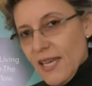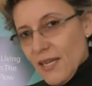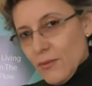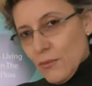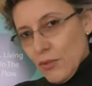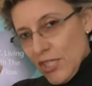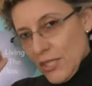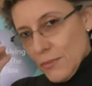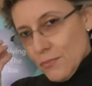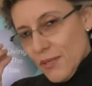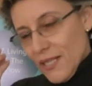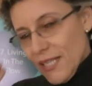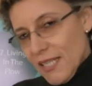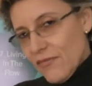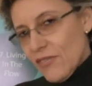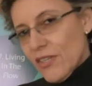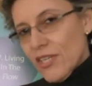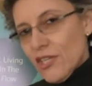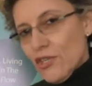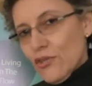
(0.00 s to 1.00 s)
which is
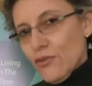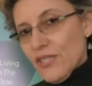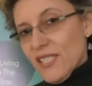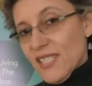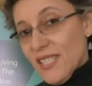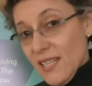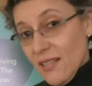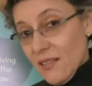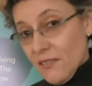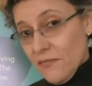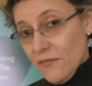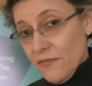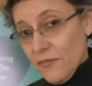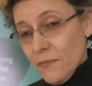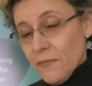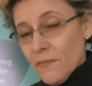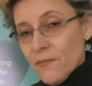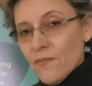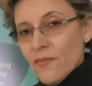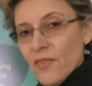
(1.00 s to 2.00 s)
believing in yourself
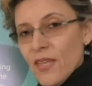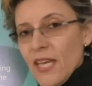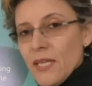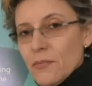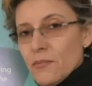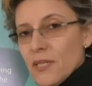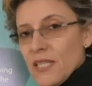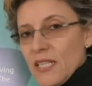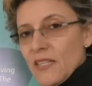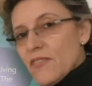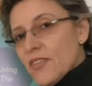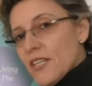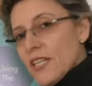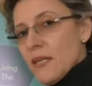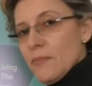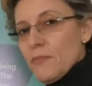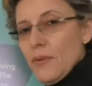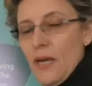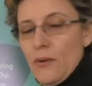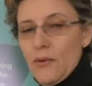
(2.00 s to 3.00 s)
and believing in
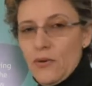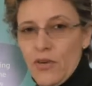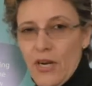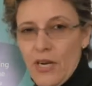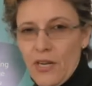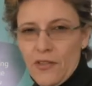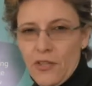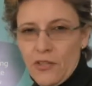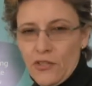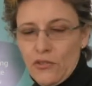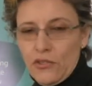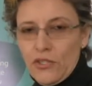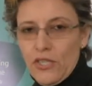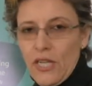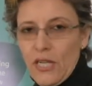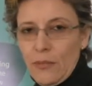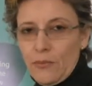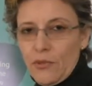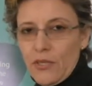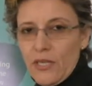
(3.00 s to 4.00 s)
a power greater than you to
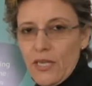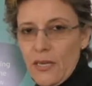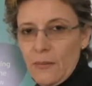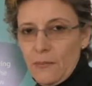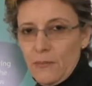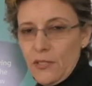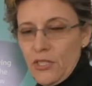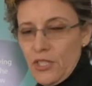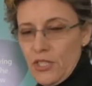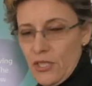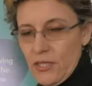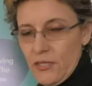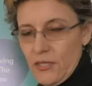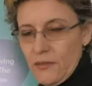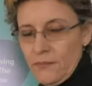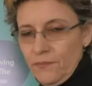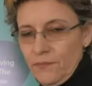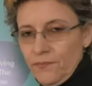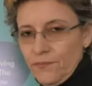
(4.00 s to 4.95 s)
help you accomplish it.